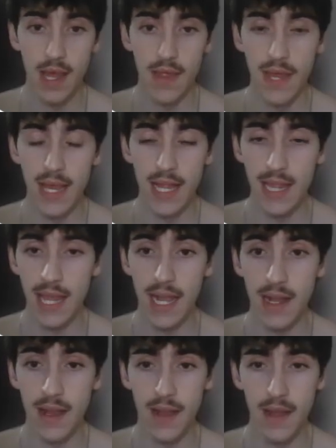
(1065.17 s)
They get
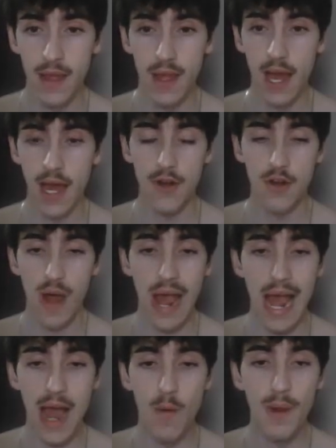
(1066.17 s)
like, I don't know
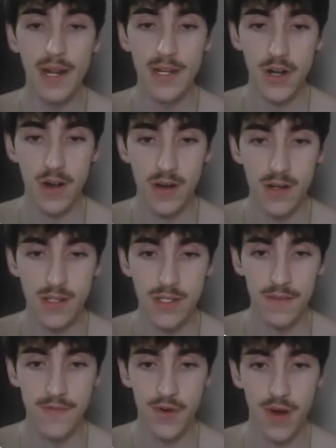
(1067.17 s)
how many turns
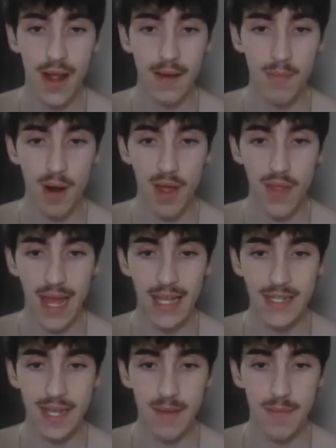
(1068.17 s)
of Dragon Breath
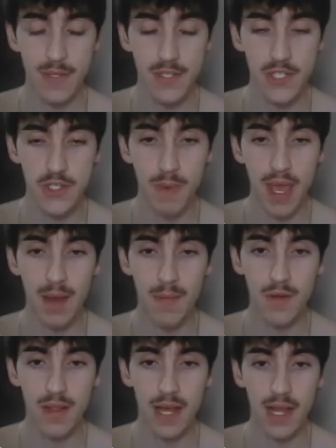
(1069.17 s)
as I'm
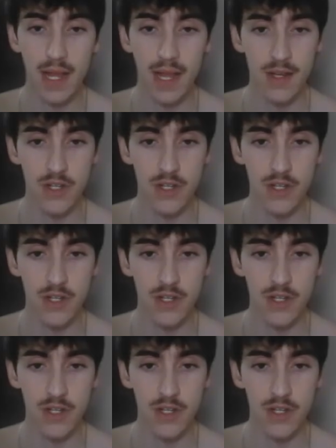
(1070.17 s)
spam clicking it.